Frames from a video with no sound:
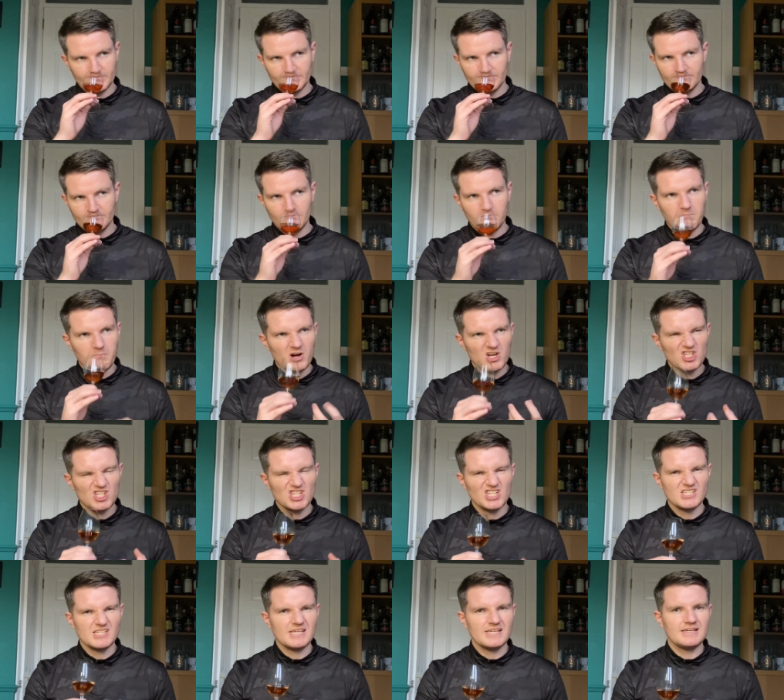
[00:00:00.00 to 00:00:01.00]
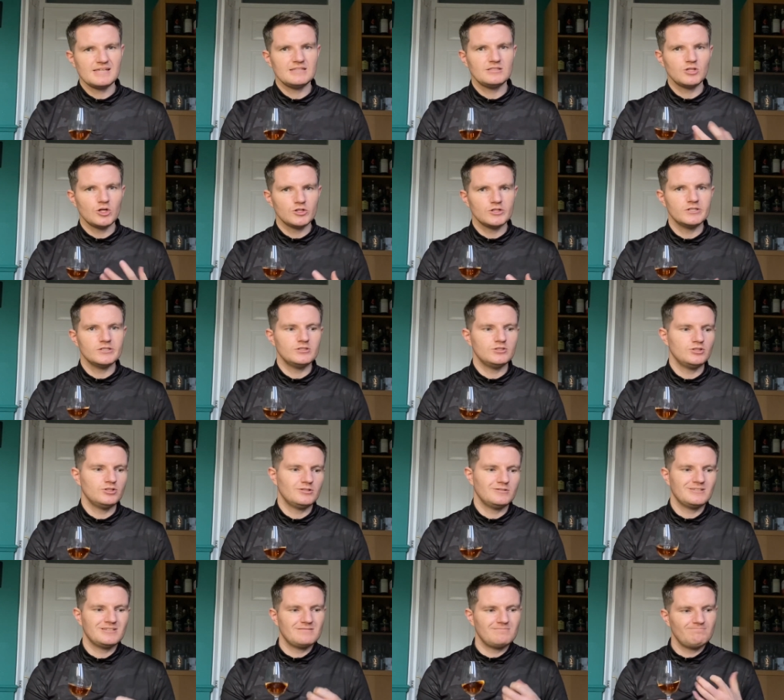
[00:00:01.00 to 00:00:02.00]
musky, Dunnage,